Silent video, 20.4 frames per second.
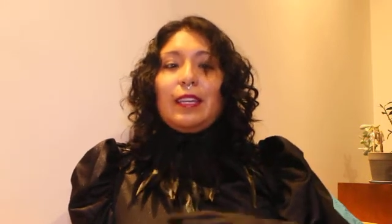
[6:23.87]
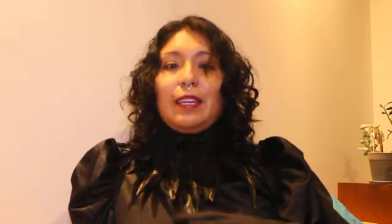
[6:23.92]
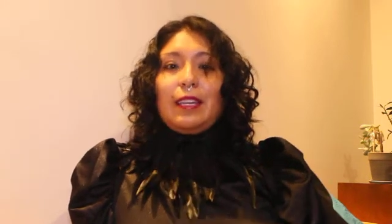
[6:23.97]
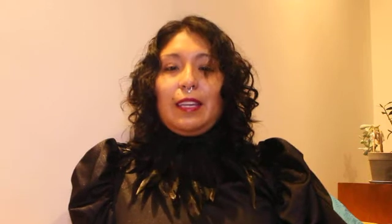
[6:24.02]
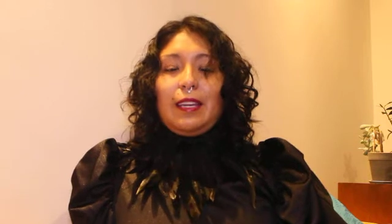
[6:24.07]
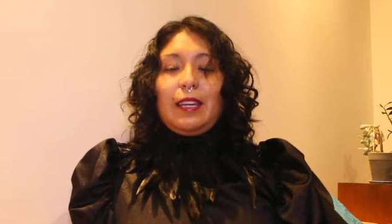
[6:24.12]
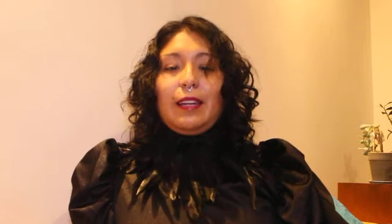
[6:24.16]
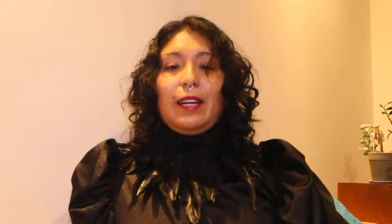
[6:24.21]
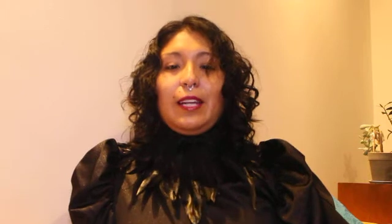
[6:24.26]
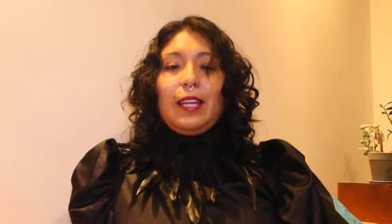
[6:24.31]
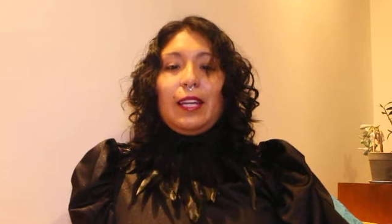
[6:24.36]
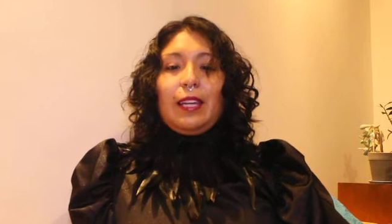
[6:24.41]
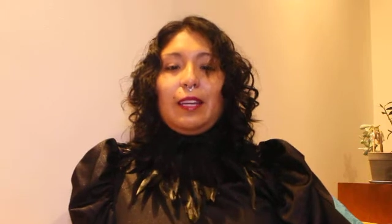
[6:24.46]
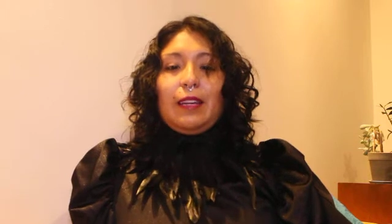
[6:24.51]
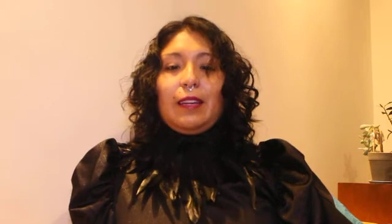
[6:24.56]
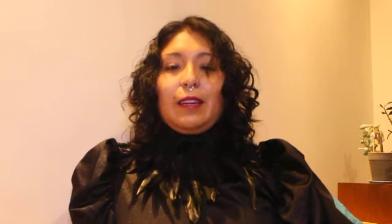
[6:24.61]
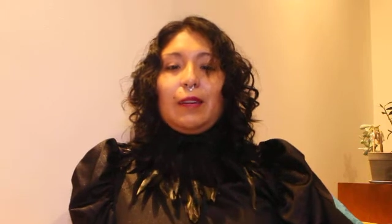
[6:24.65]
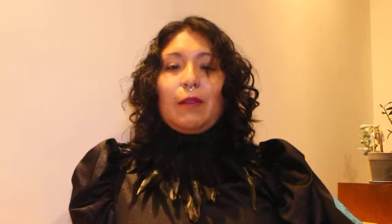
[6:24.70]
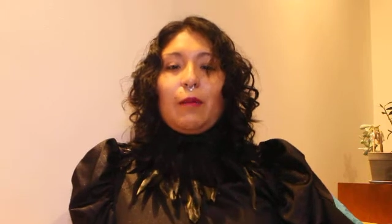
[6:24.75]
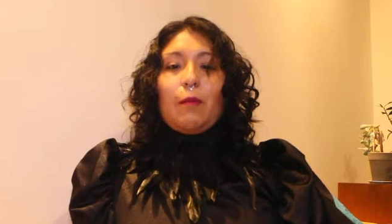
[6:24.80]

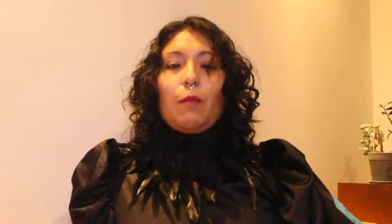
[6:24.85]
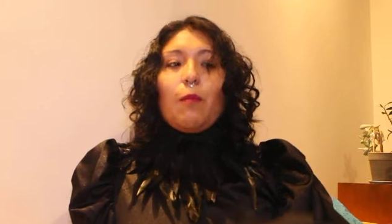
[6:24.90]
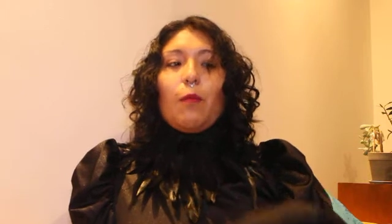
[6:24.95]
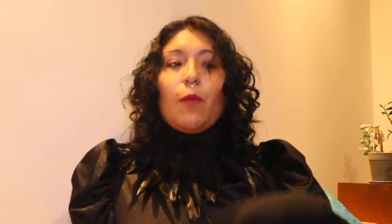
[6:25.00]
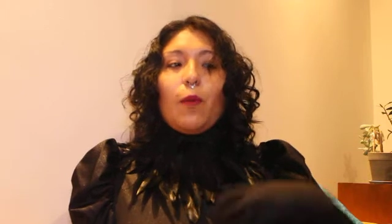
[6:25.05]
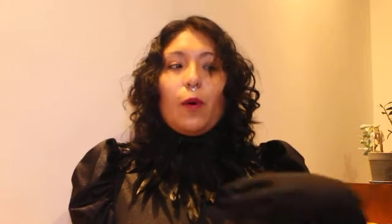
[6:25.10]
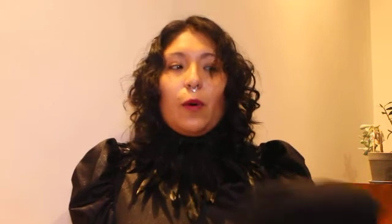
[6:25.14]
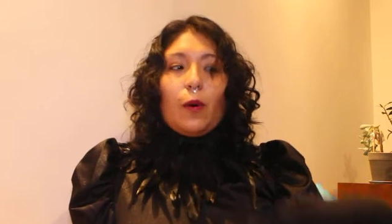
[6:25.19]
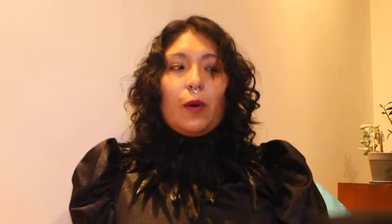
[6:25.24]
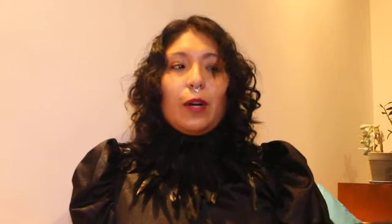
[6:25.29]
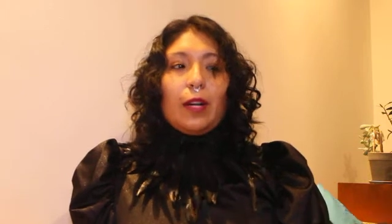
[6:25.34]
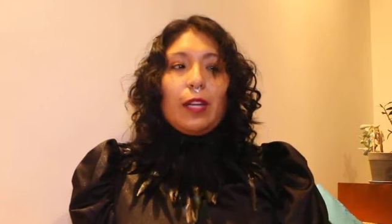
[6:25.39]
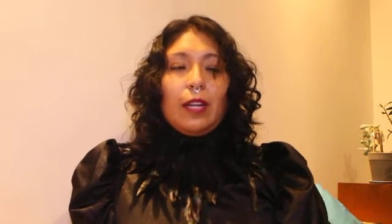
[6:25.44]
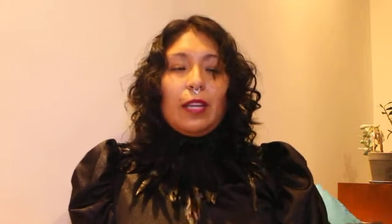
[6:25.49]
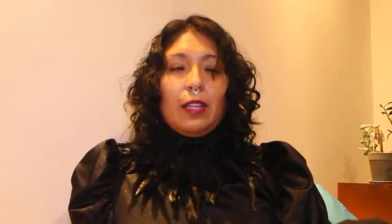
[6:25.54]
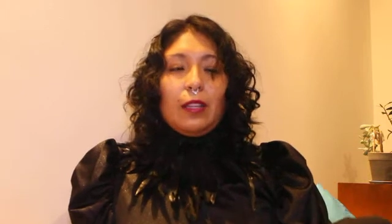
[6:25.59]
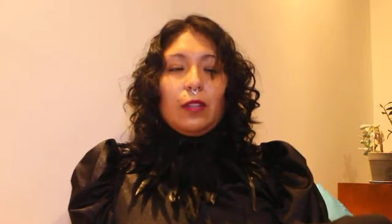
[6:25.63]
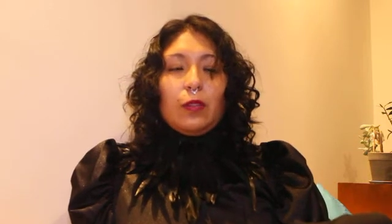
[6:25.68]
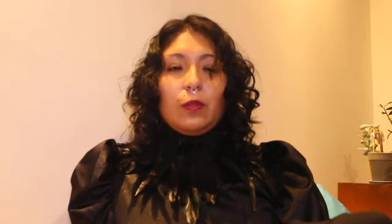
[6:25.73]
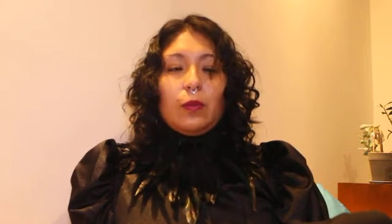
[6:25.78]
getting more
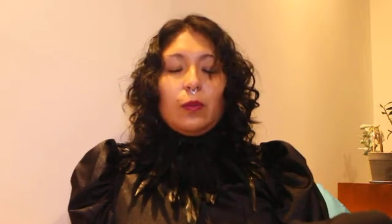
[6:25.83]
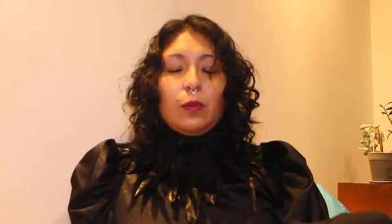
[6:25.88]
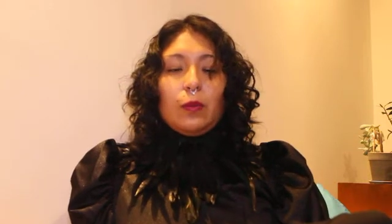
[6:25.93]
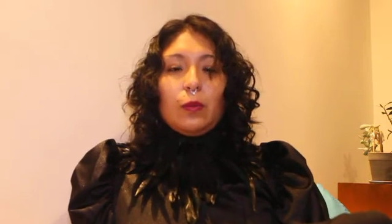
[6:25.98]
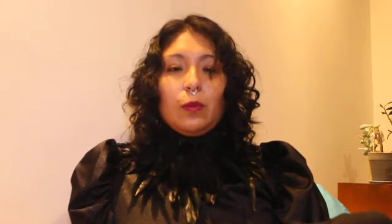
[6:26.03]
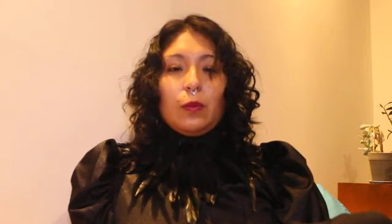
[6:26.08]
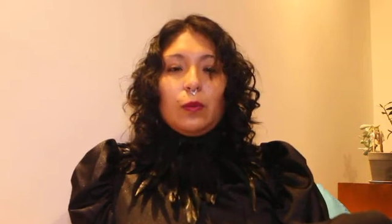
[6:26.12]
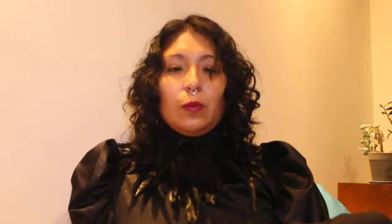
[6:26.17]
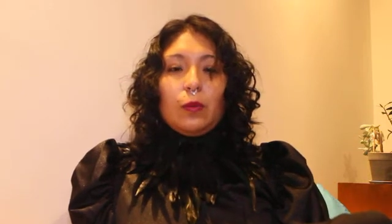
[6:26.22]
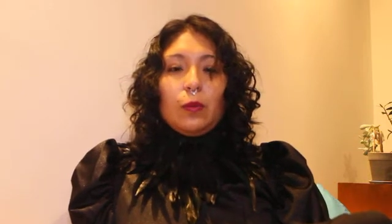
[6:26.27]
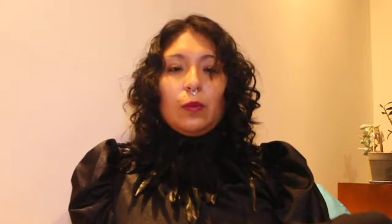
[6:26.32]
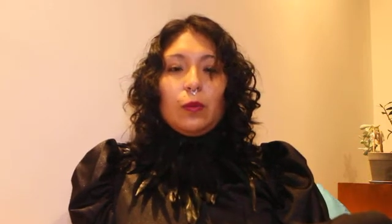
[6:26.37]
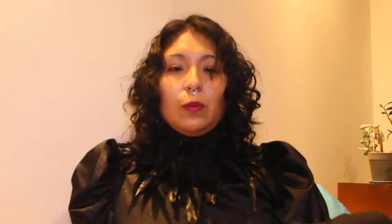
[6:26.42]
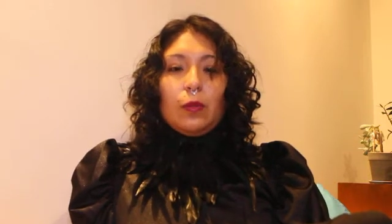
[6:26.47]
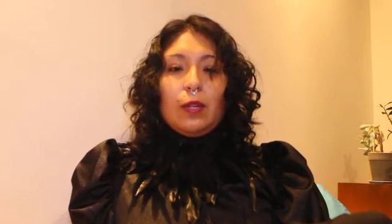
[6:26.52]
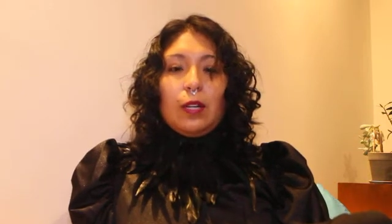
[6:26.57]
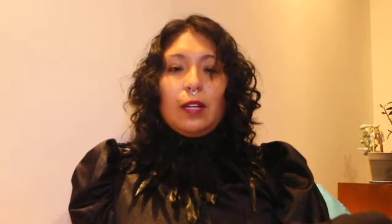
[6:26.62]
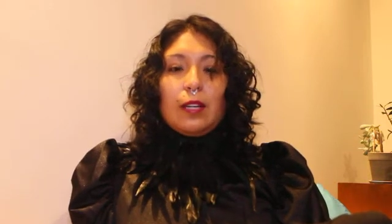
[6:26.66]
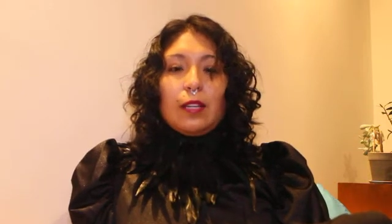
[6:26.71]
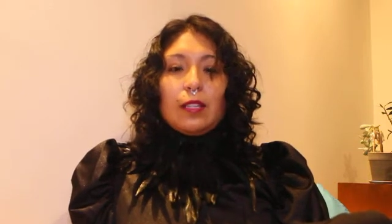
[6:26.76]
into
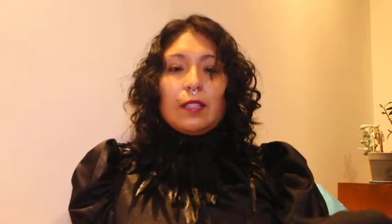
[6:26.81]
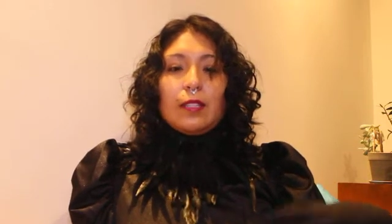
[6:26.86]
uh,